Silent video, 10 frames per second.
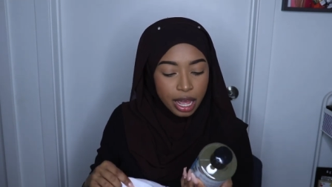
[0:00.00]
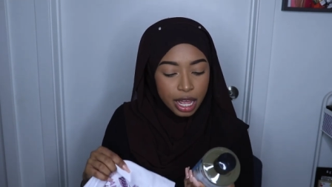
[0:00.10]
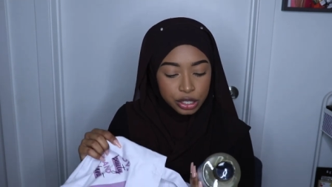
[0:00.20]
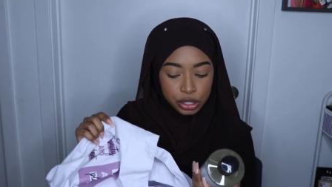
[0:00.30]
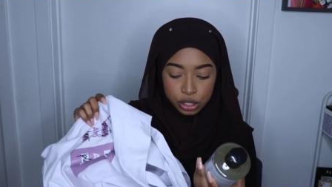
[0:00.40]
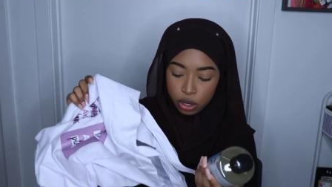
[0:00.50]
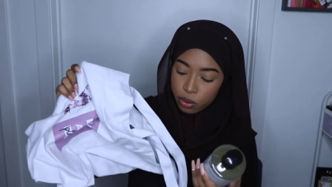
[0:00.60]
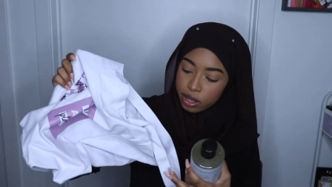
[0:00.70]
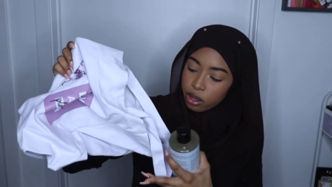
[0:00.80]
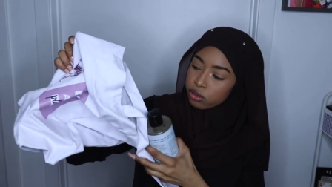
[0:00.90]
and
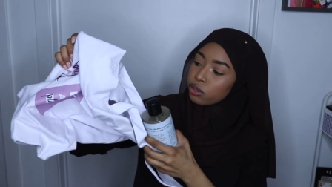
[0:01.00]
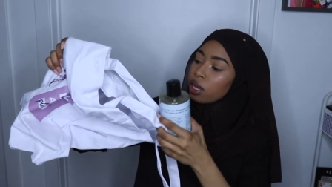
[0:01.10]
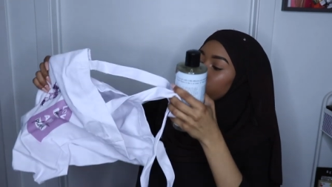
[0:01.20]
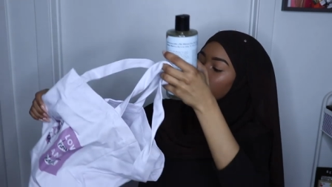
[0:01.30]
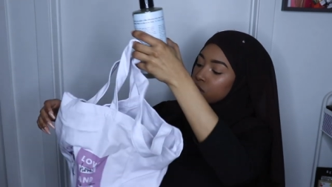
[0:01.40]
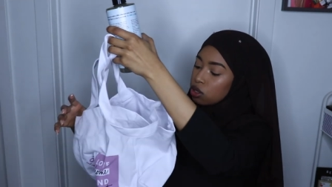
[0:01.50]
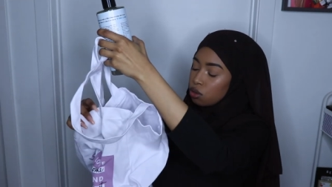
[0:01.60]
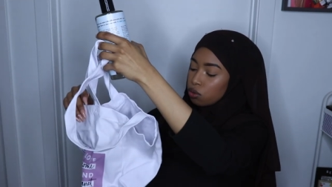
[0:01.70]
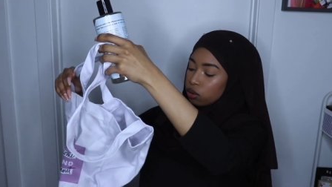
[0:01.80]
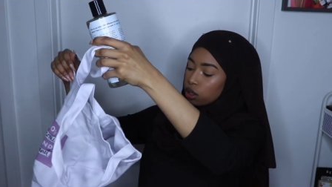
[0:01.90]
so and they also gave you this
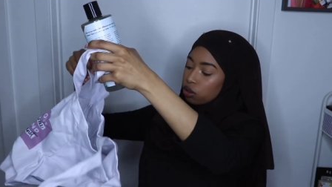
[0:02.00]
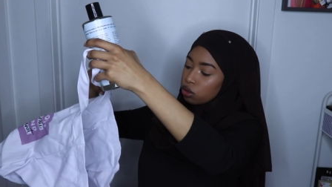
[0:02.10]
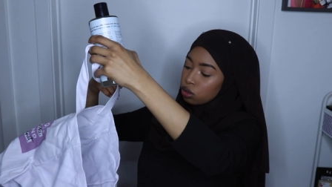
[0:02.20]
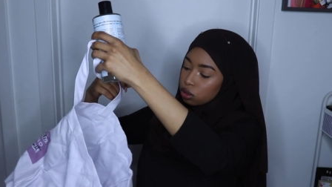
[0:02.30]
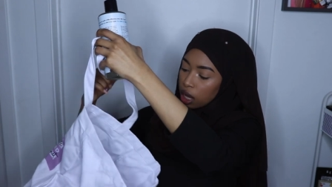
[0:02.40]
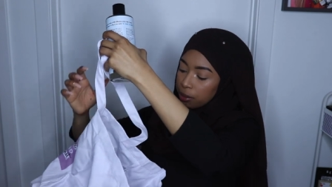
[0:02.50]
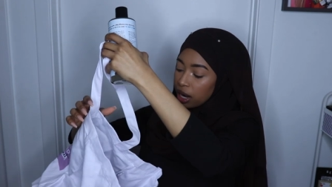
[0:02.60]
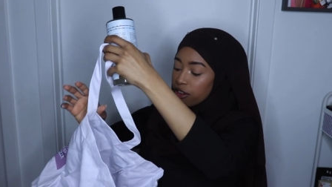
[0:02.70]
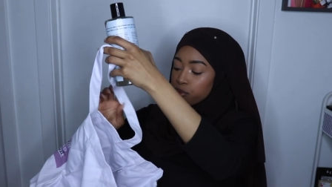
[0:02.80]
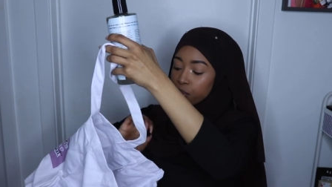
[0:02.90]
cute little i'm
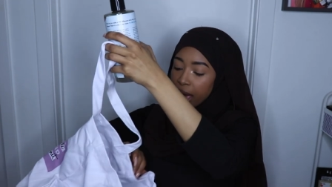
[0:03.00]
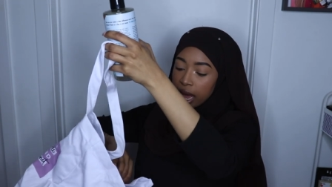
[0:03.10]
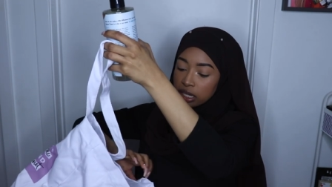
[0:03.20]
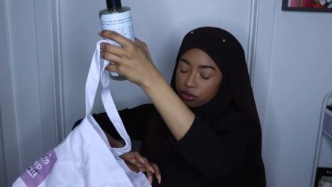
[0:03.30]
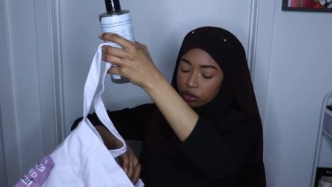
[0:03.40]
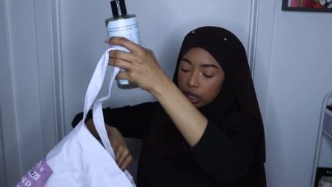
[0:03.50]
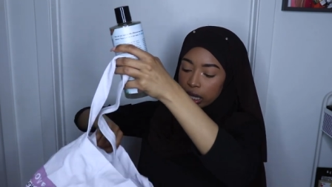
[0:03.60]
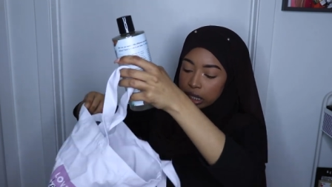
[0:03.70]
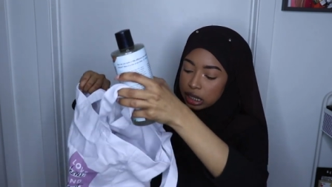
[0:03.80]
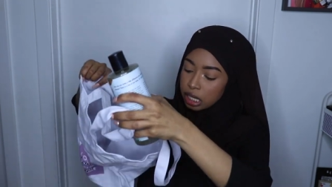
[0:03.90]
gonna have bags for
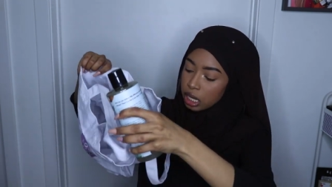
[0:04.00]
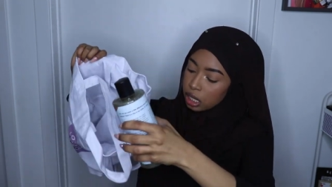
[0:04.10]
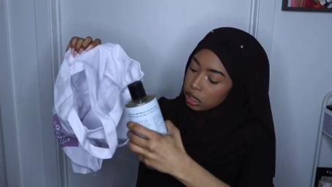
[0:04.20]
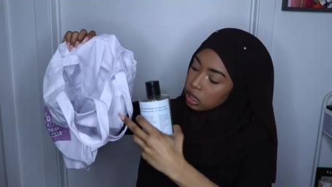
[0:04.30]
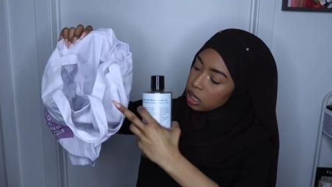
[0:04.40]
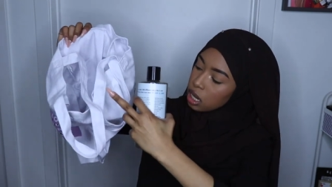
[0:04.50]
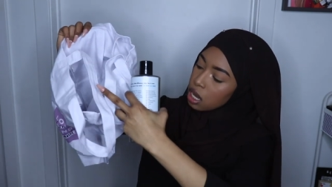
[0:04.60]
like days